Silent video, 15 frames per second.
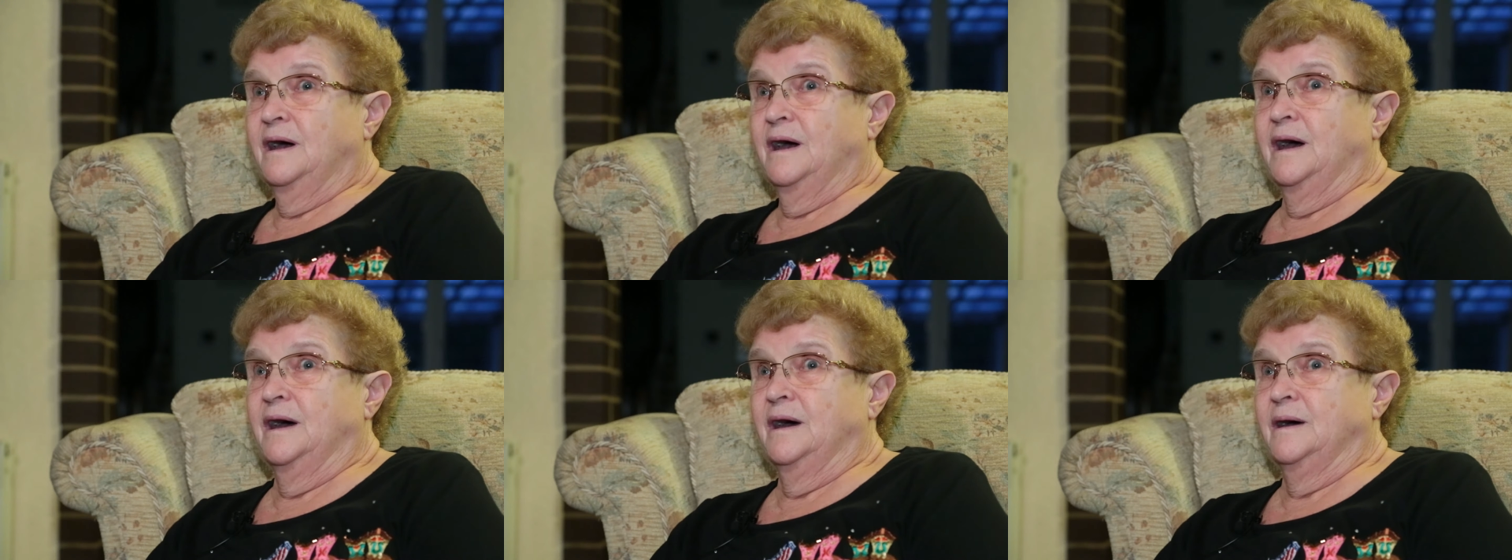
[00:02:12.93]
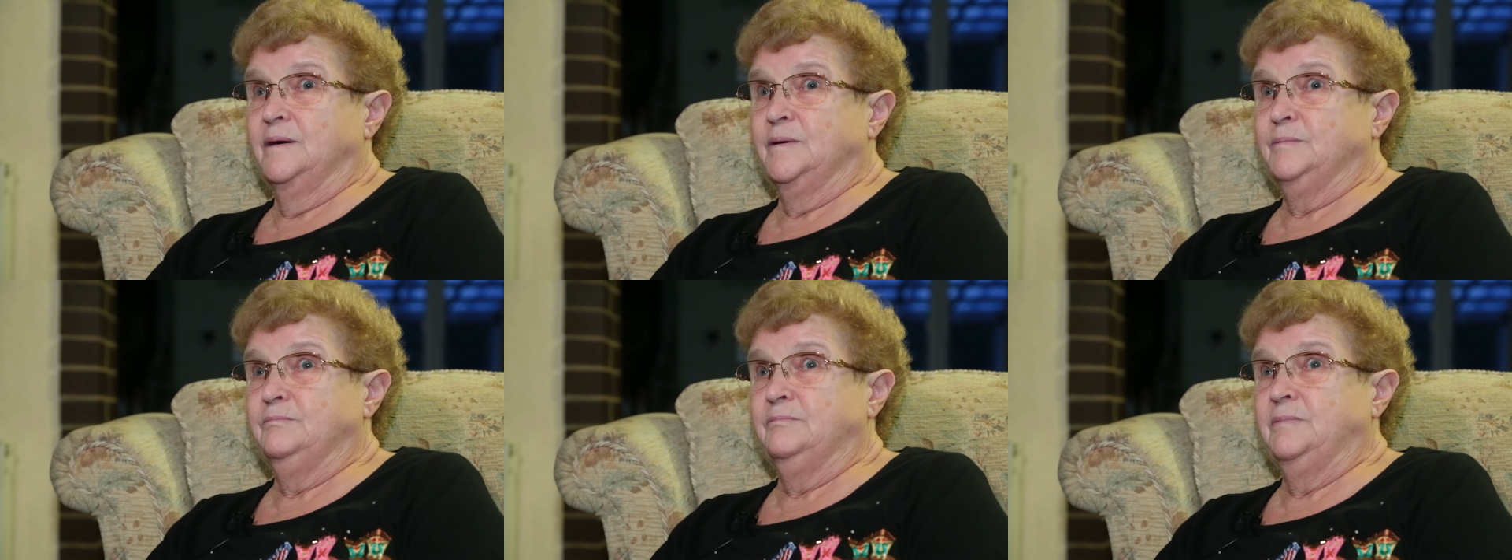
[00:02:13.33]

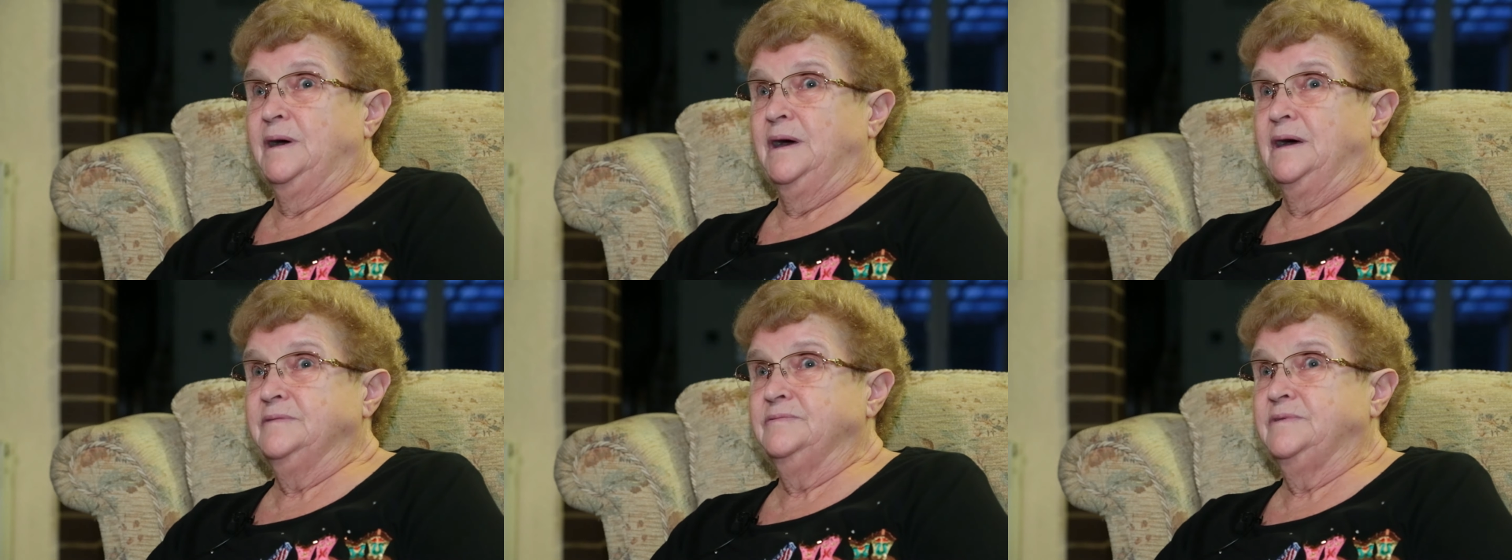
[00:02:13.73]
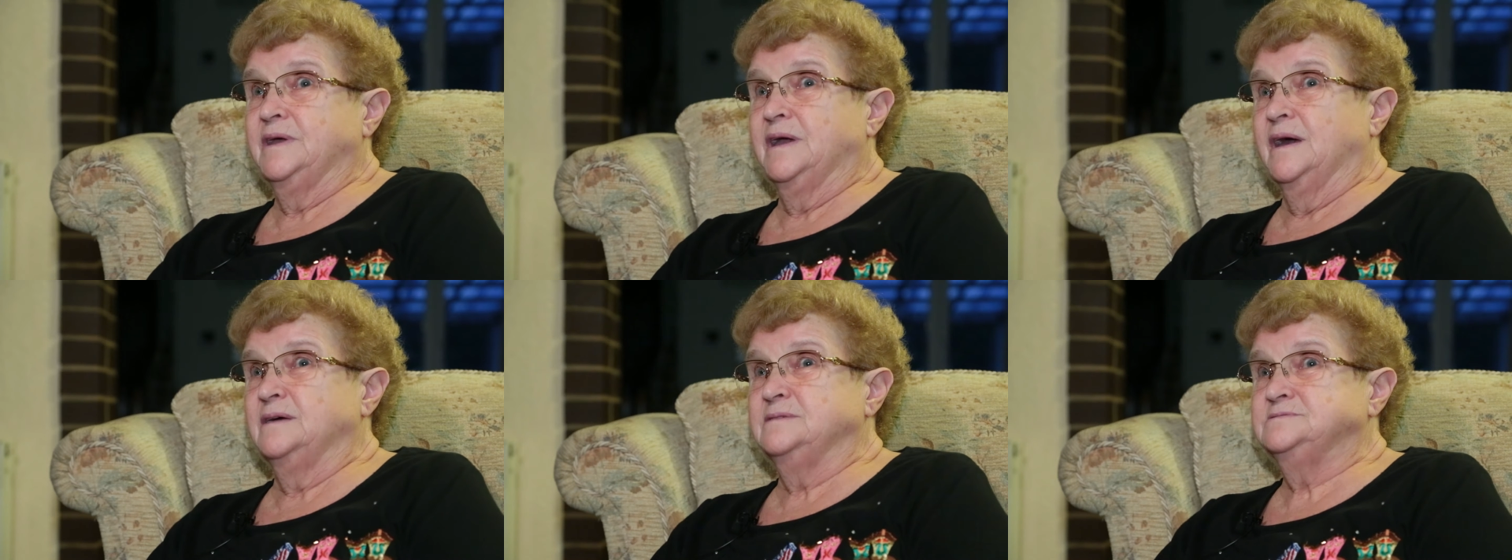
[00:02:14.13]
And
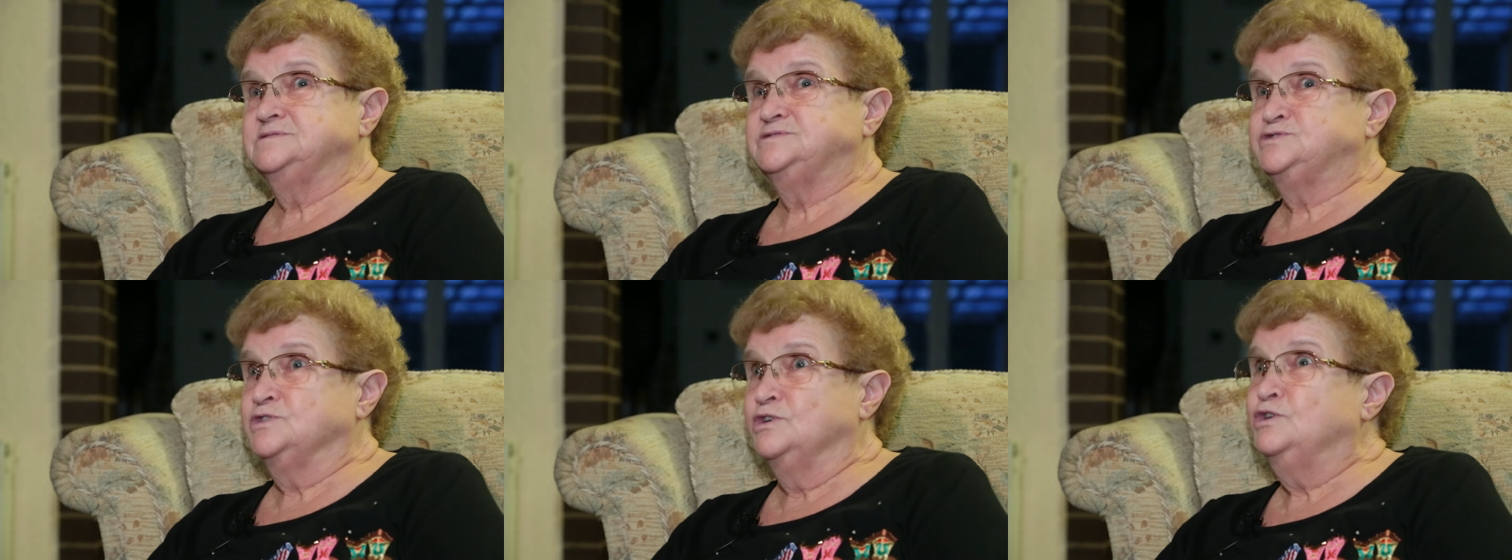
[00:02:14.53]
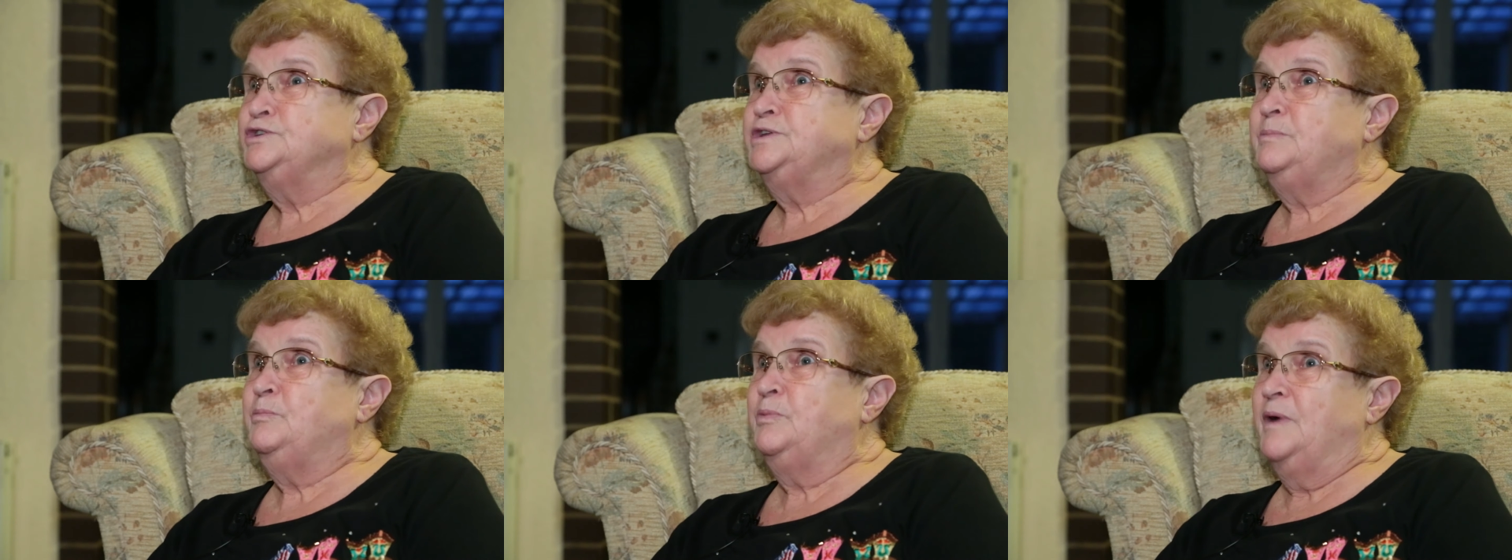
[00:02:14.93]
they get so
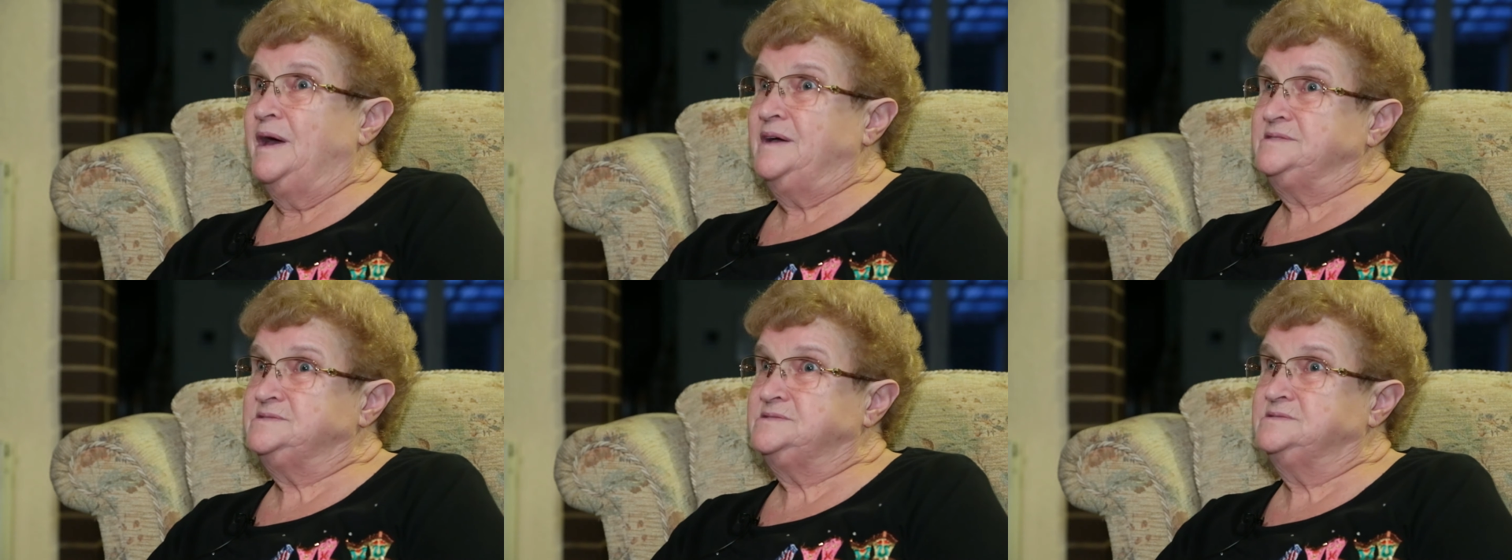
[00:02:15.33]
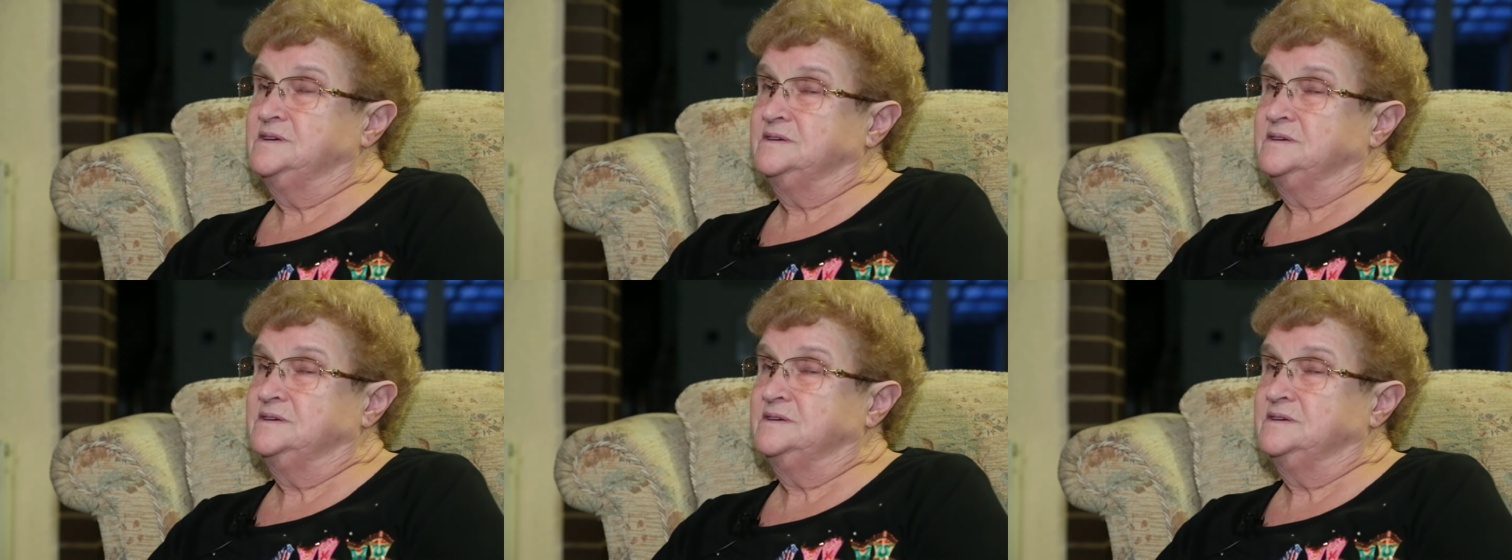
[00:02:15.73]
depressed